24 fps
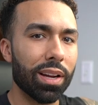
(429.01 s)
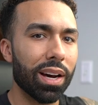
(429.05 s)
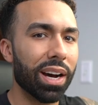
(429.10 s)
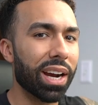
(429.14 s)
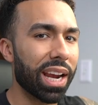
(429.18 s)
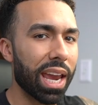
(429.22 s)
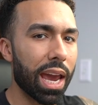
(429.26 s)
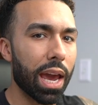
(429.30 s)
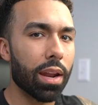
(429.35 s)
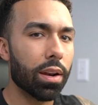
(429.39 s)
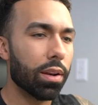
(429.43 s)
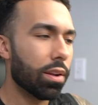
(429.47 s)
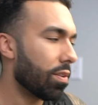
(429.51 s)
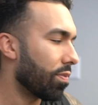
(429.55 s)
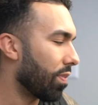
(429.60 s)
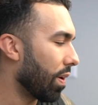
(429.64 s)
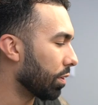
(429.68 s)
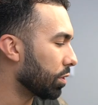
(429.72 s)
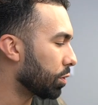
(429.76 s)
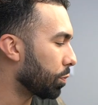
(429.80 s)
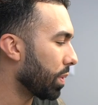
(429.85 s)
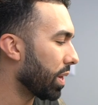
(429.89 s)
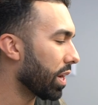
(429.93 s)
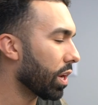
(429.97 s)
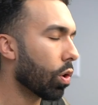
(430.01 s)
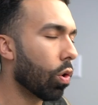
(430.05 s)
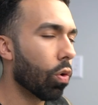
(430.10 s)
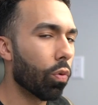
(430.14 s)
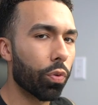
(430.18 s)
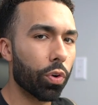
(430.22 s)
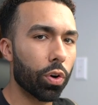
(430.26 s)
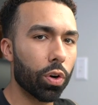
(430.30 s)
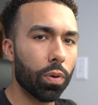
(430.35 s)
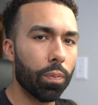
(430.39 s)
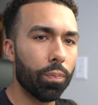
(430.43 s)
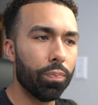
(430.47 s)
Again, if I'm spending
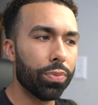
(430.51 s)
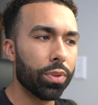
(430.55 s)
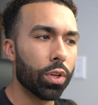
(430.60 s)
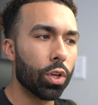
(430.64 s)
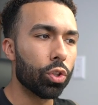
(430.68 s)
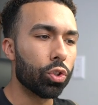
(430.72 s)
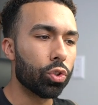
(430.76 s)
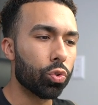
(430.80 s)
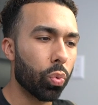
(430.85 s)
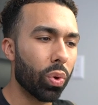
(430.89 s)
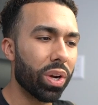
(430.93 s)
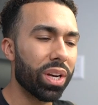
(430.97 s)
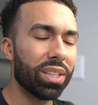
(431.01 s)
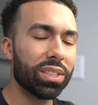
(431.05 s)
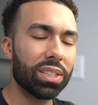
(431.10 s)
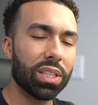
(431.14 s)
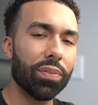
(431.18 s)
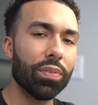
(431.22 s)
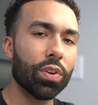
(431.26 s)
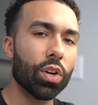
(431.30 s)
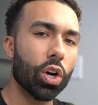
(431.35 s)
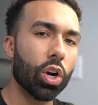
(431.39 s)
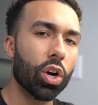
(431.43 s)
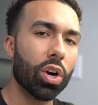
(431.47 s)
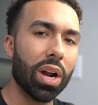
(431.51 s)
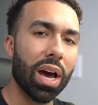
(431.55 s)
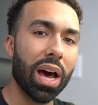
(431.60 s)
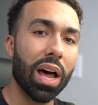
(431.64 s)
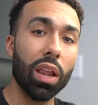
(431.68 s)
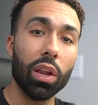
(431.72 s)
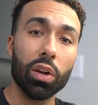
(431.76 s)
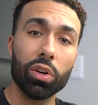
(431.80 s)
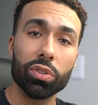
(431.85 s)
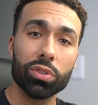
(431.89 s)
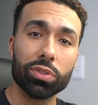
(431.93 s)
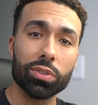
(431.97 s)
over
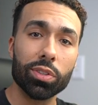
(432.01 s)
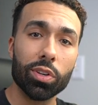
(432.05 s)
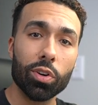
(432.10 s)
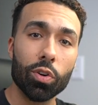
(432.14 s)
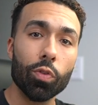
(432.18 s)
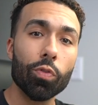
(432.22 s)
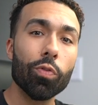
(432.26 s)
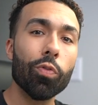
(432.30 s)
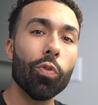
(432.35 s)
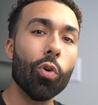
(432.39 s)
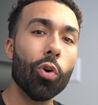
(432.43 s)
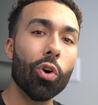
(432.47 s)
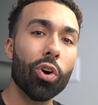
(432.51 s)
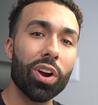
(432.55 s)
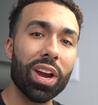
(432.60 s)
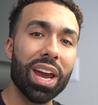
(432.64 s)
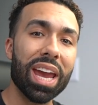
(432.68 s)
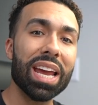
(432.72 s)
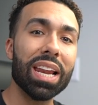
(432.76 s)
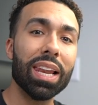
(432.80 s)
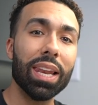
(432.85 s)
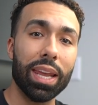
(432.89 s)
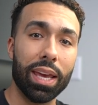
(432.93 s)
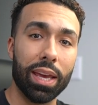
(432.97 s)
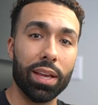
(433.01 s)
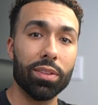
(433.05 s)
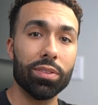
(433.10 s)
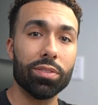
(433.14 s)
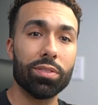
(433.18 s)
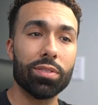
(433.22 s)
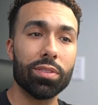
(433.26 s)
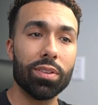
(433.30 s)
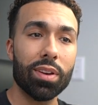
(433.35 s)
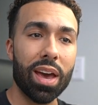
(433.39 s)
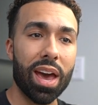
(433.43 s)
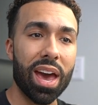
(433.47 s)
$2,700 for a
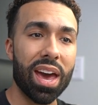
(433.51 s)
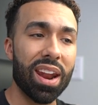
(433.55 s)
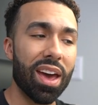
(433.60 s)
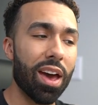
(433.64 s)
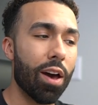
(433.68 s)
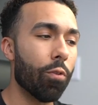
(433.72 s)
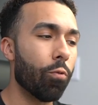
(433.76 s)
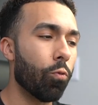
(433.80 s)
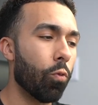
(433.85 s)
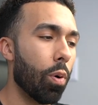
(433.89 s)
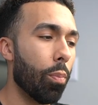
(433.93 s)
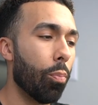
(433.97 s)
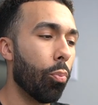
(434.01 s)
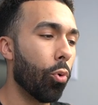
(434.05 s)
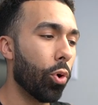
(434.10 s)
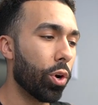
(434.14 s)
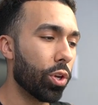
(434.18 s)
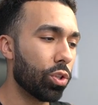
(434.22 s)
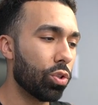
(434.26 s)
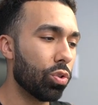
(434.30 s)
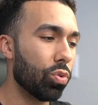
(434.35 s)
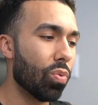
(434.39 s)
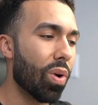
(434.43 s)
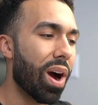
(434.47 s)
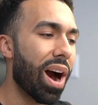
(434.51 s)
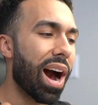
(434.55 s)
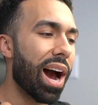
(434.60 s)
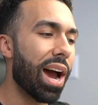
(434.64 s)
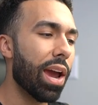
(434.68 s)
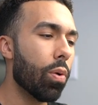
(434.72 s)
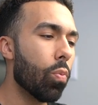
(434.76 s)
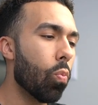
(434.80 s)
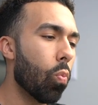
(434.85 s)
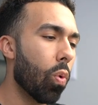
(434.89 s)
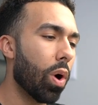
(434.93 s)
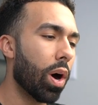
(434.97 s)
lens at f1.2,
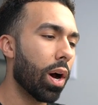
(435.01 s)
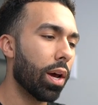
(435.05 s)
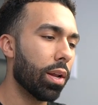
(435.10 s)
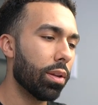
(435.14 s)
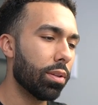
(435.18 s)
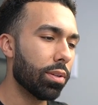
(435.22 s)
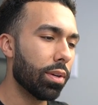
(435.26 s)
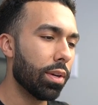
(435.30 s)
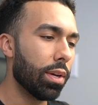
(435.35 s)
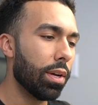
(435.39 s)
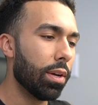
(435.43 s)
I want